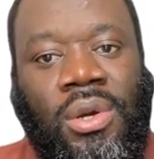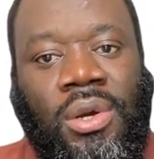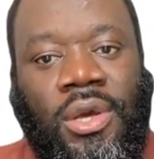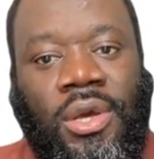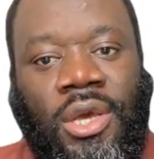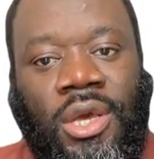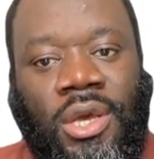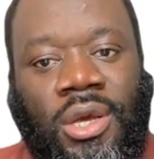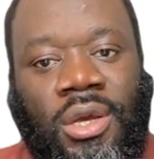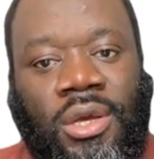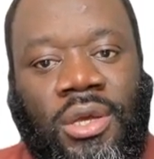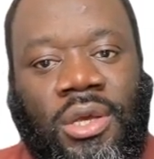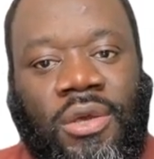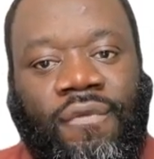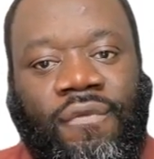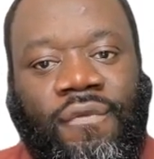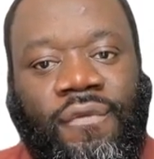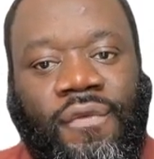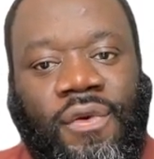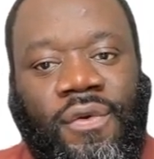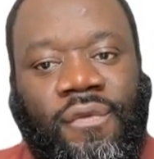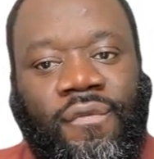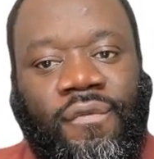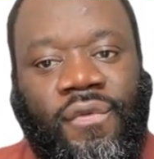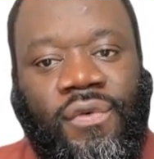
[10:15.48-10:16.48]

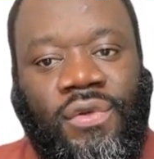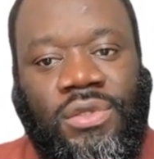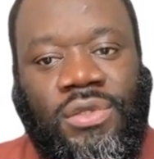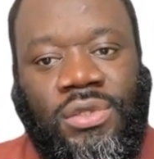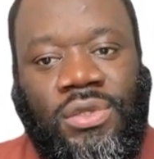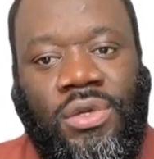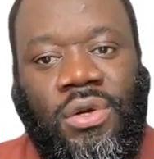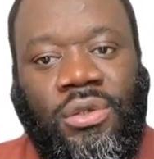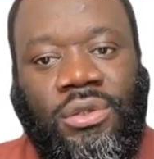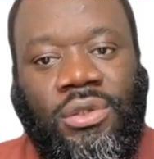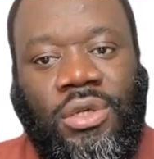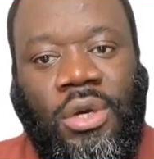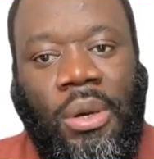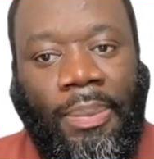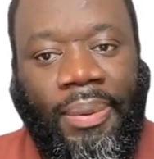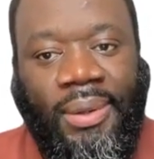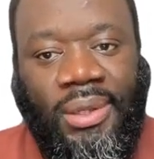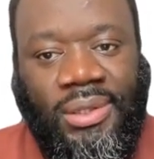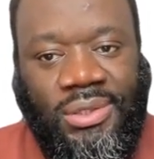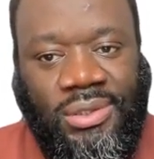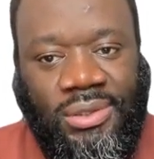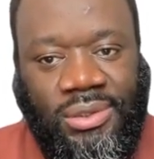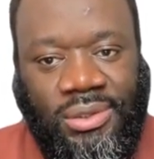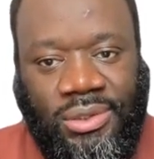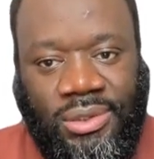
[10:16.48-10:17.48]
If it's got
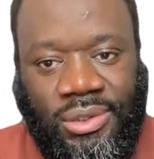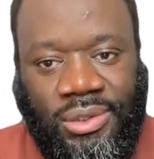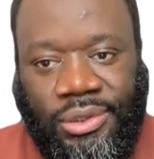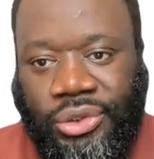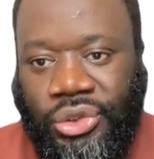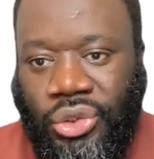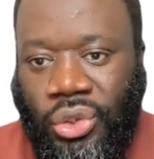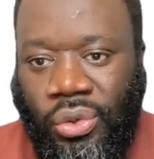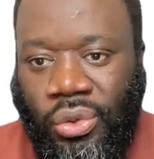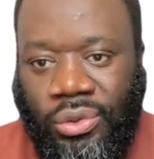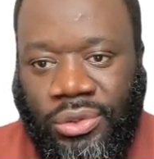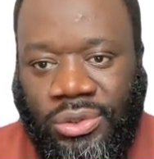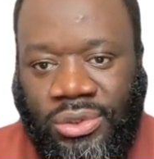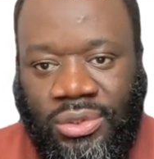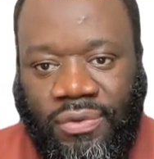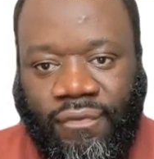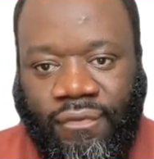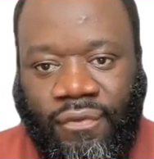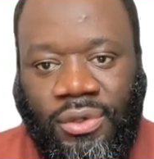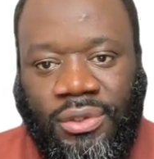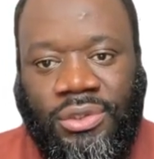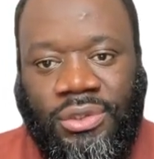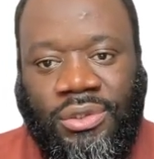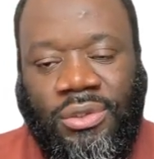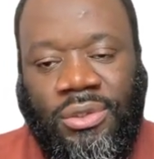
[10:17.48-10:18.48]
capacity to host the
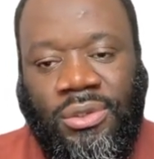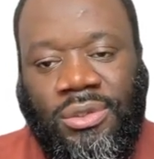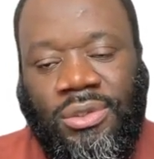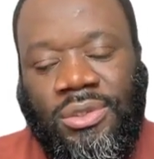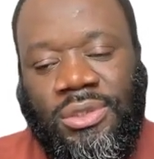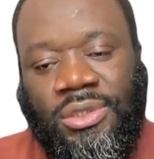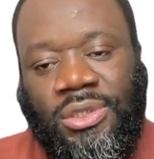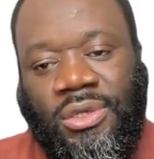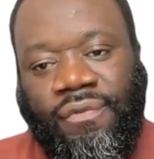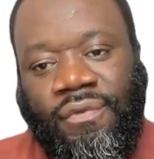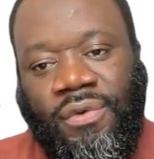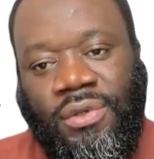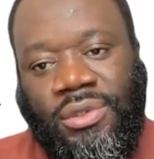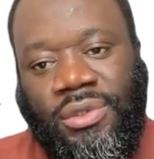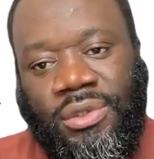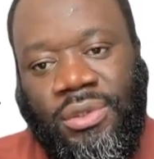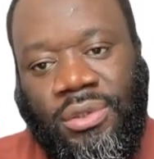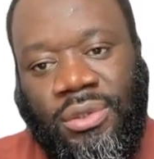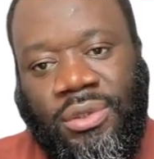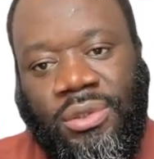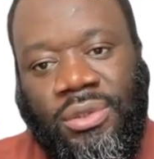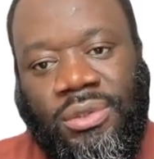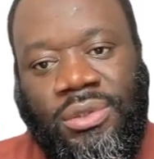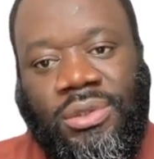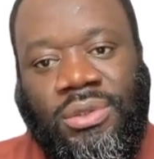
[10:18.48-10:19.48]
functions, if it
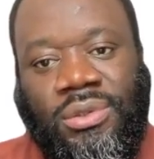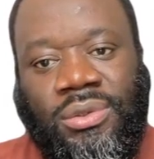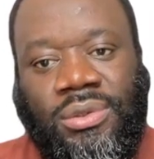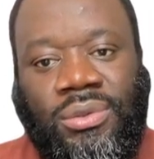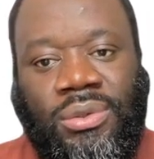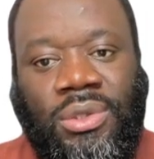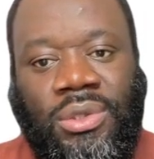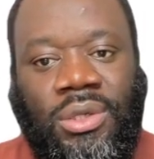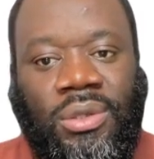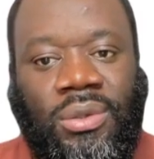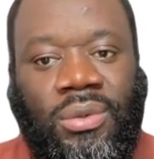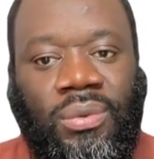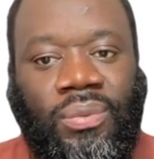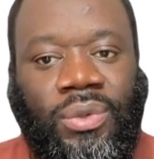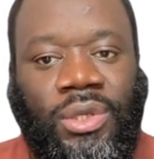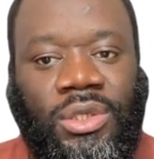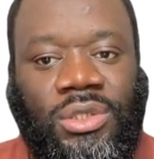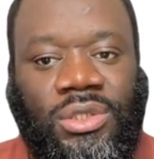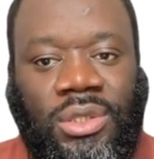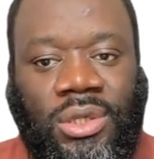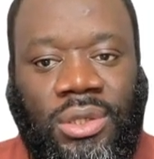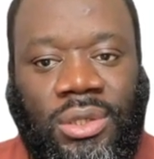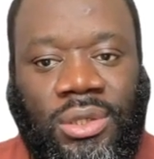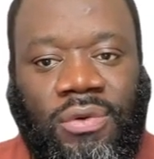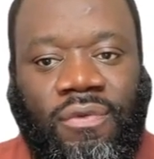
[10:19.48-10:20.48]
does,
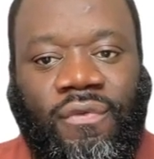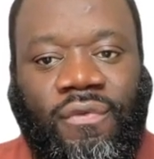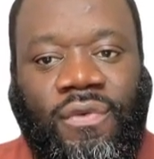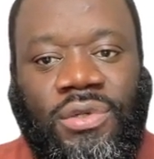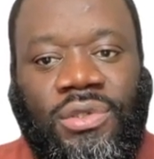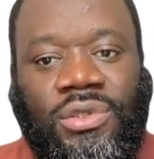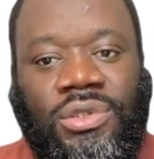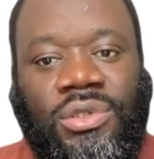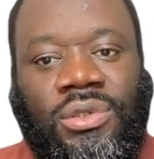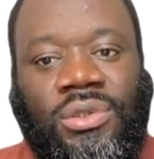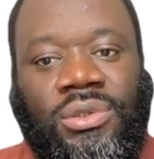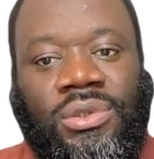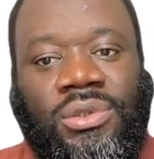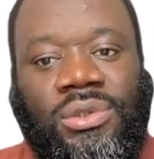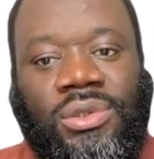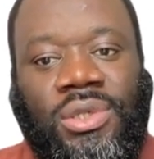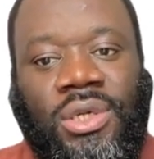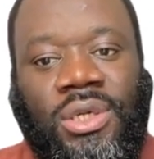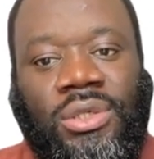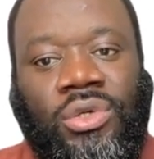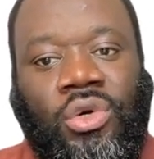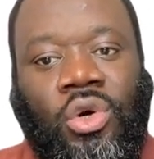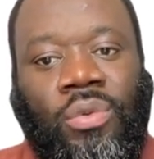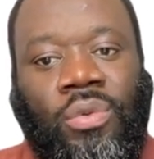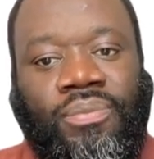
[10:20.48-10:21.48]
we take the function
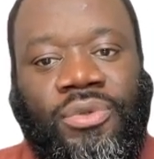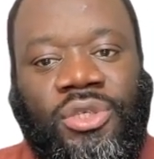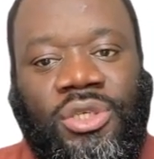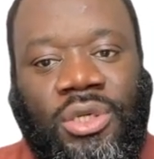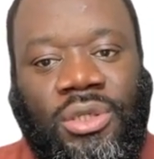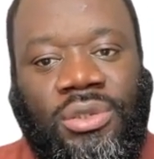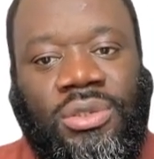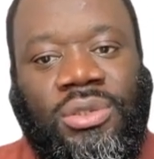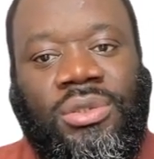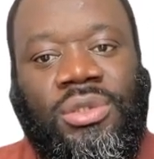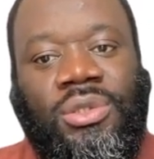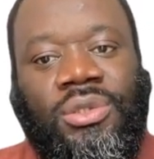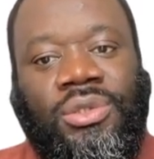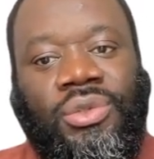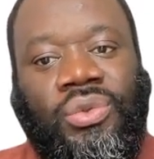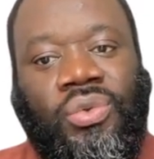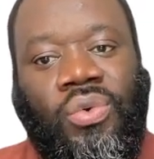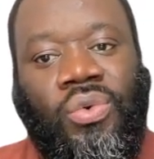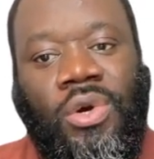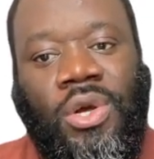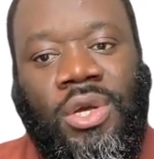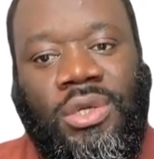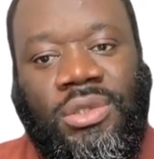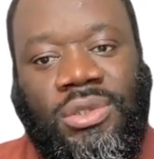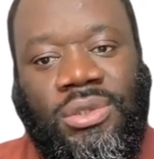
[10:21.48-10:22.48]
and update the
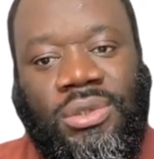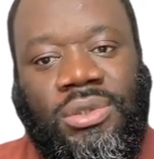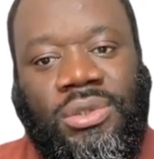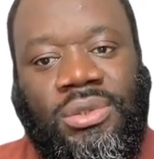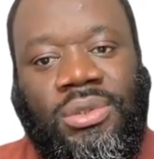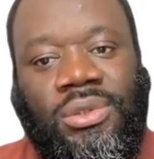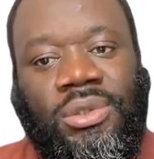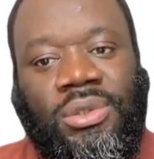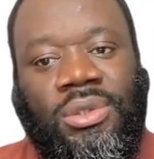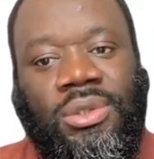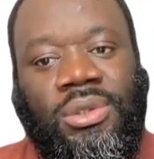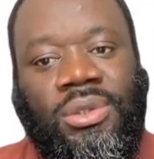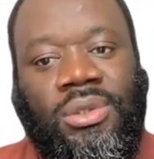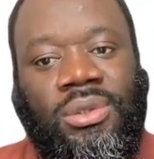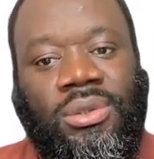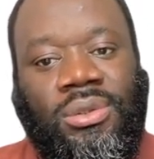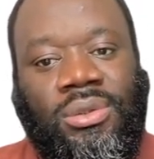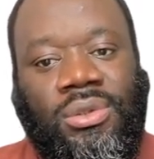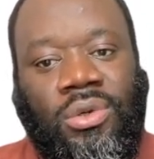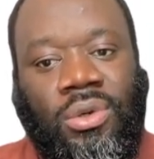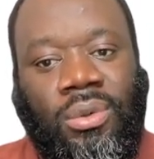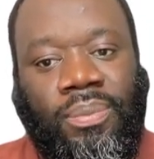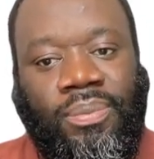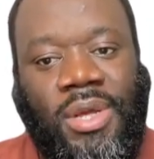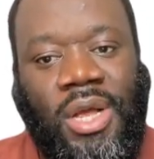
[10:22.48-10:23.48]
requests,
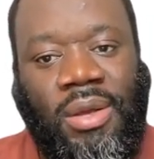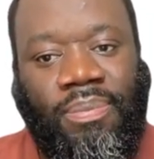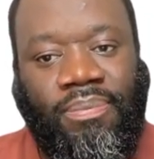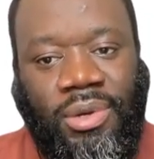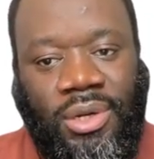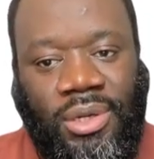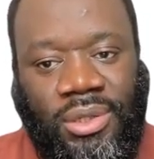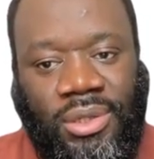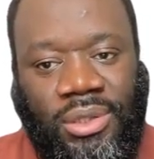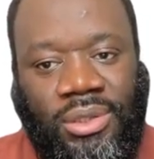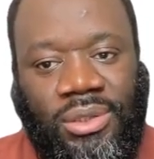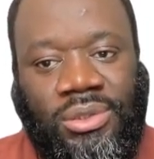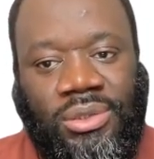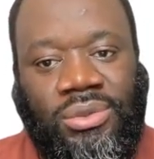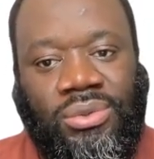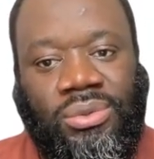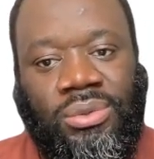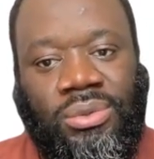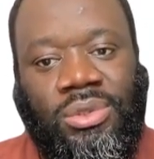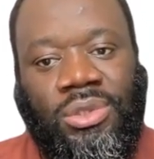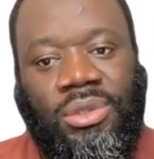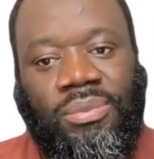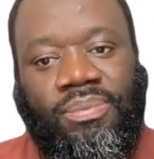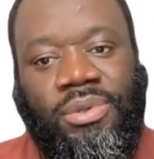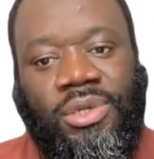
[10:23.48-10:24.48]
append it
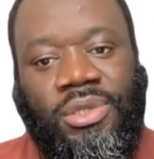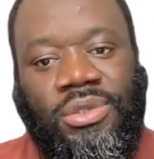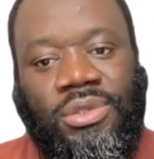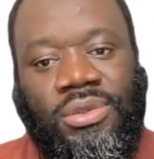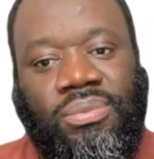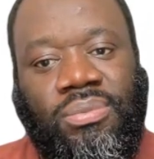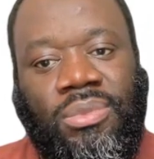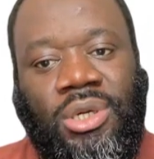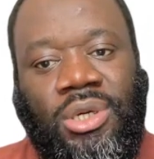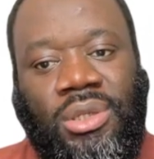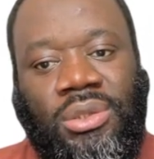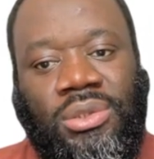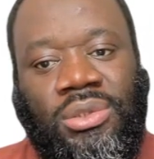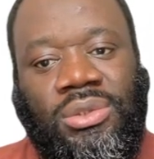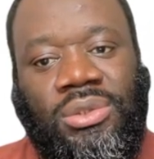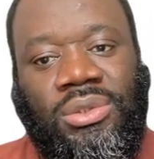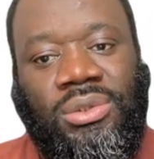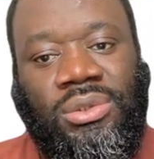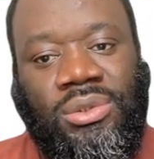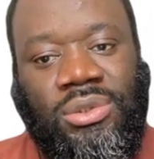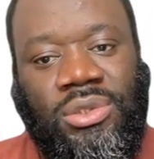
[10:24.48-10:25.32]
to the placement.